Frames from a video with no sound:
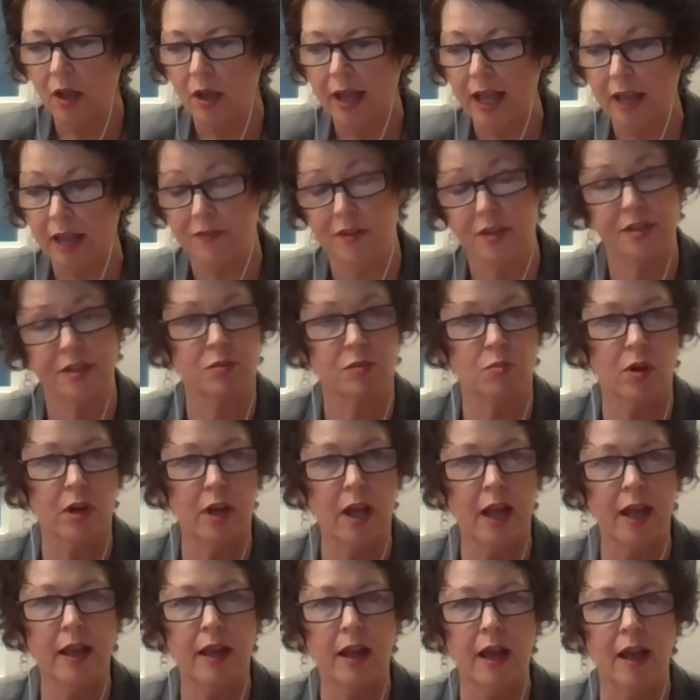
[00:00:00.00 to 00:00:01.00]
and this is what
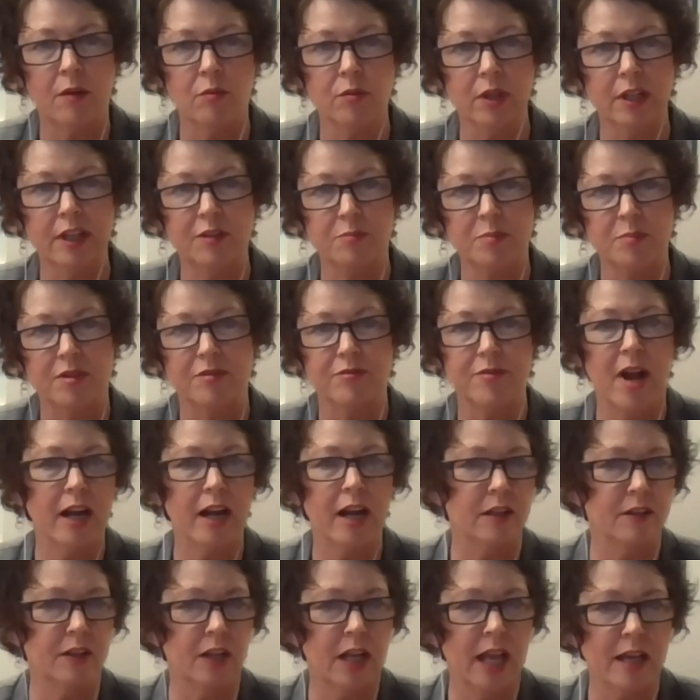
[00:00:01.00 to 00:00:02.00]
I really have been finding
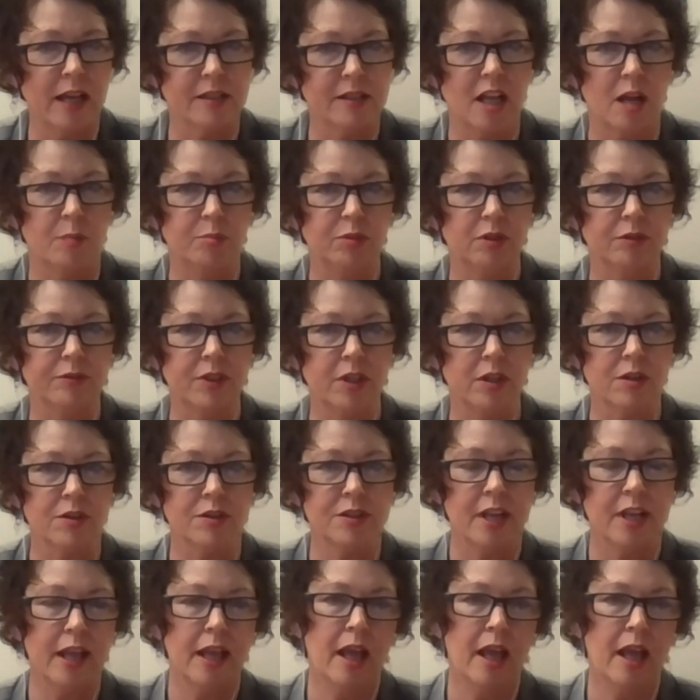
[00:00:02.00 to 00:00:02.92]
in the last couple of years,